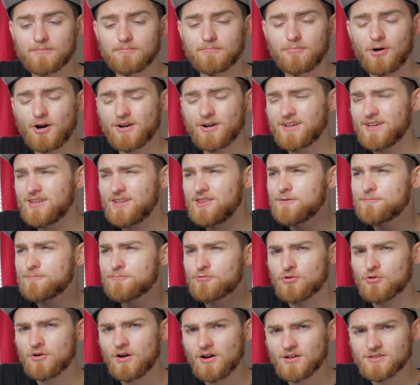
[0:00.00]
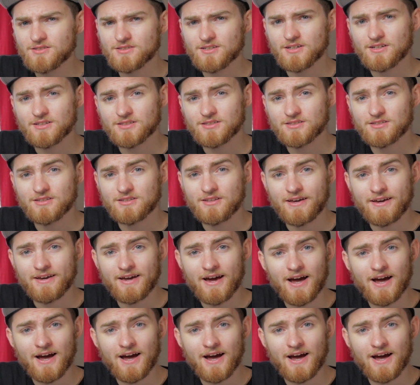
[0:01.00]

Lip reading: but in the process they